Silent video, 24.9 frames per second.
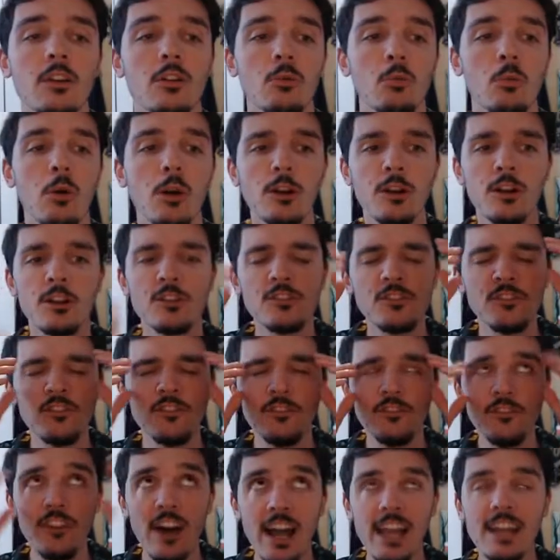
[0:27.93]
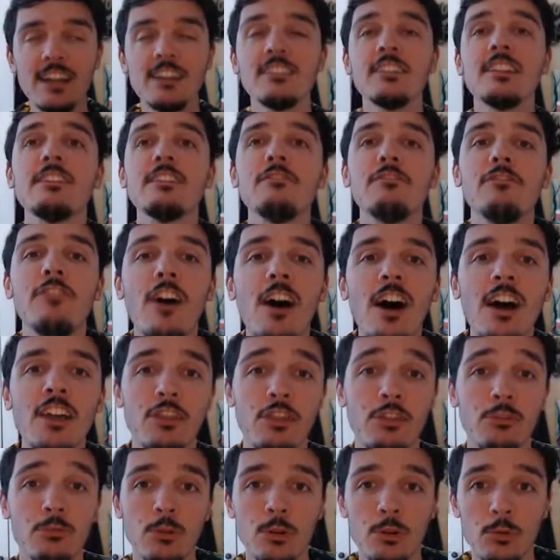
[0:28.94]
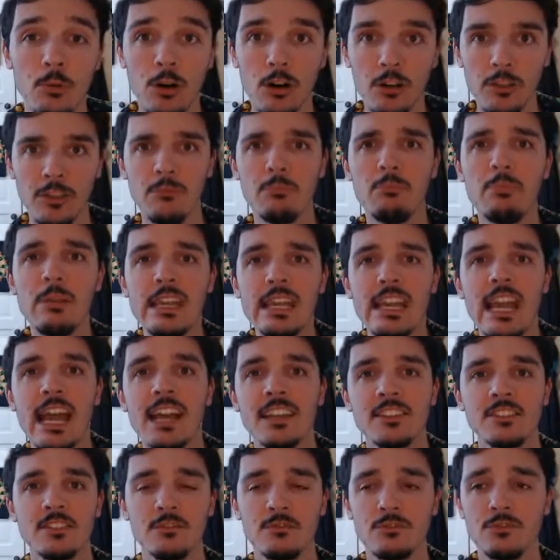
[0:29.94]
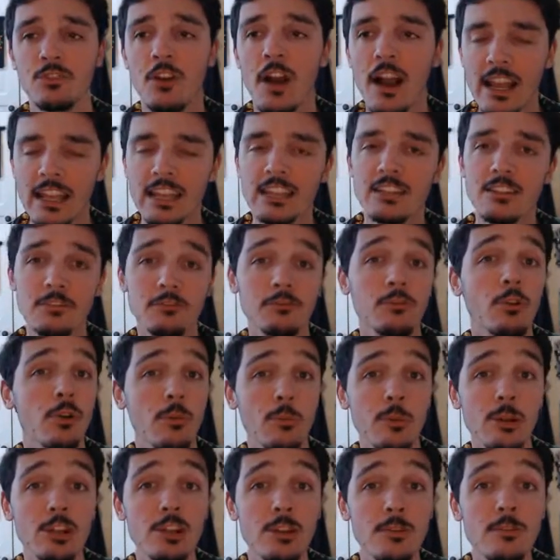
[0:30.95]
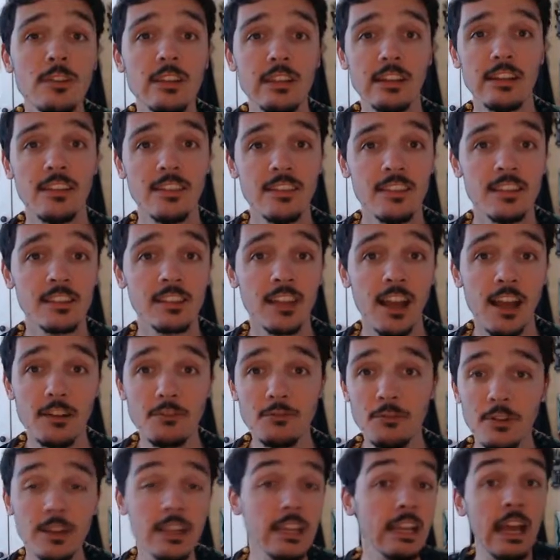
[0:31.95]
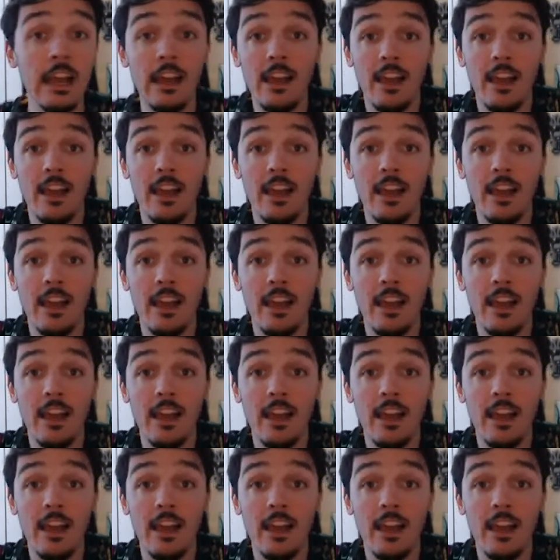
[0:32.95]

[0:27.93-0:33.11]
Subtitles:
workers finally fought through all the BS of trying to form a union in this country